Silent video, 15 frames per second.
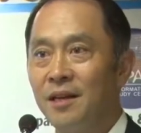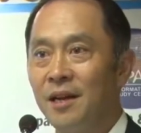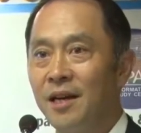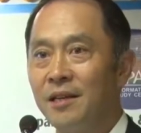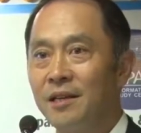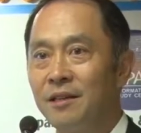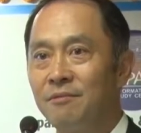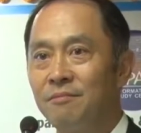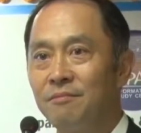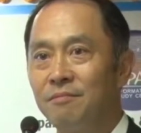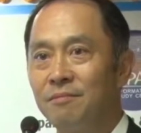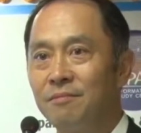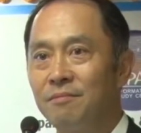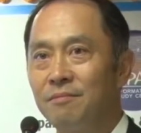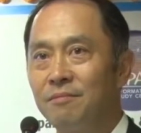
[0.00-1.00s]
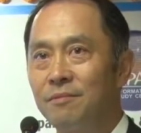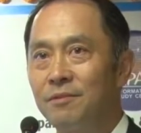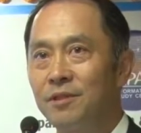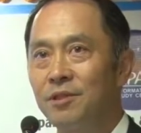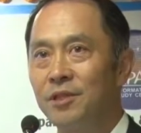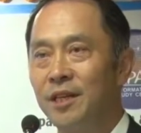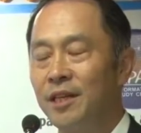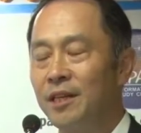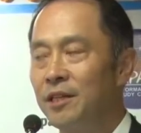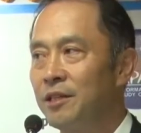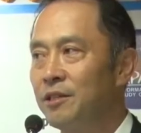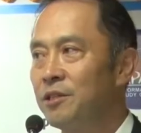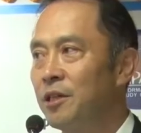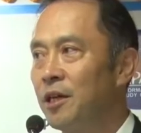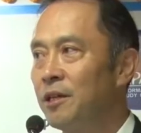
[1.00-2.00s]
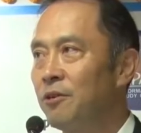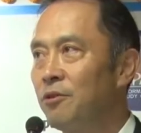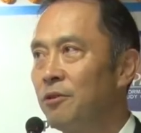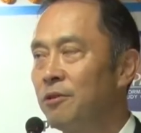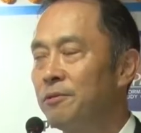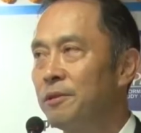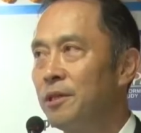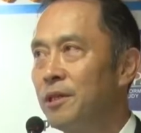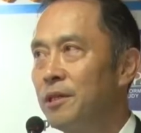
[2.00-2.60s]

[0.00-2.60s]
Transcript: I can sing is I know